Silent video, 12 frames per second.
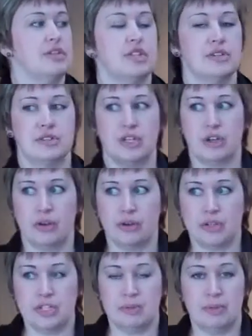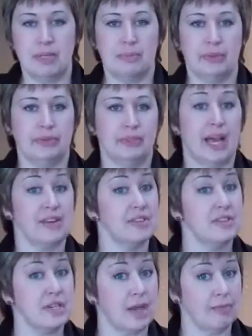just encouraging people not
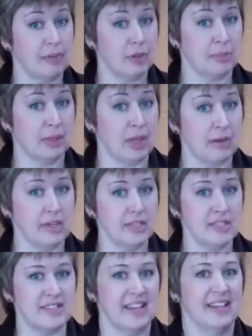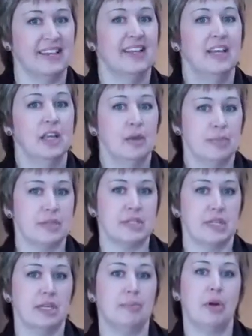to stop for their belongings, but
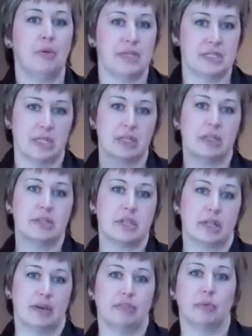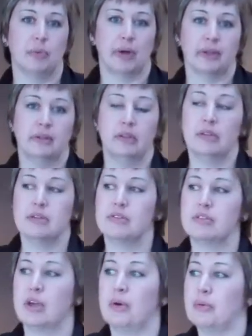to keep going to level 1.
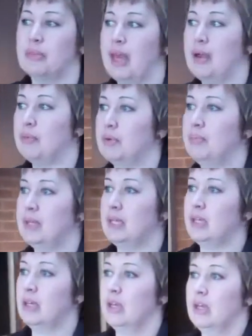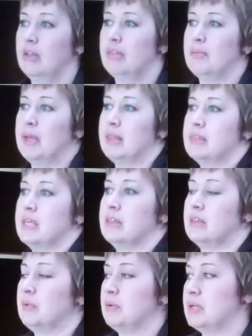So that would be the main
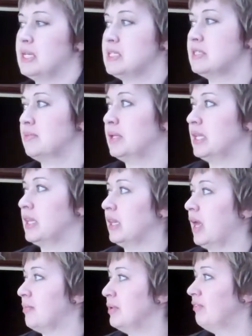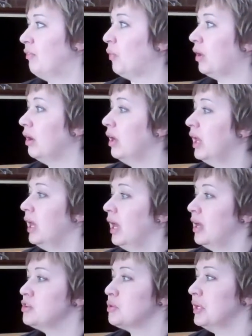thing that we would need somebody in the lobby for.
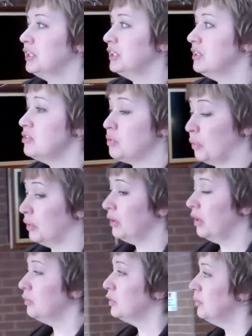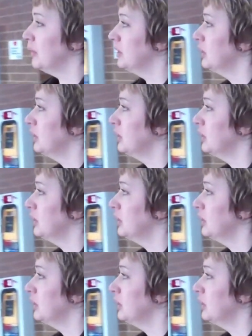A directions or coatroom